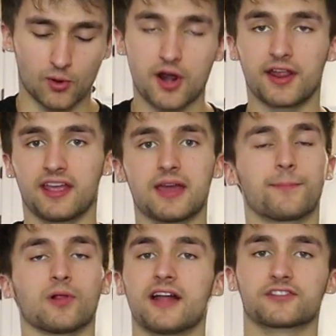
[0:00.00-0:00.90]
running, it
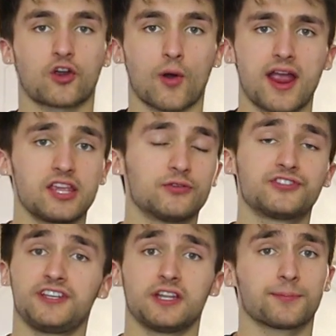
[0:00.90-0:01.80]
blends great, you've
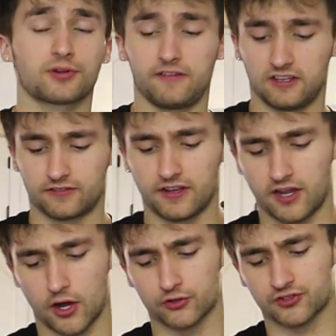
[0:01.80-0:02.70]
seen it in previous
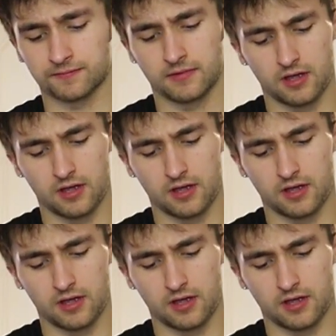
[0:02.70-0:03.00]
videos.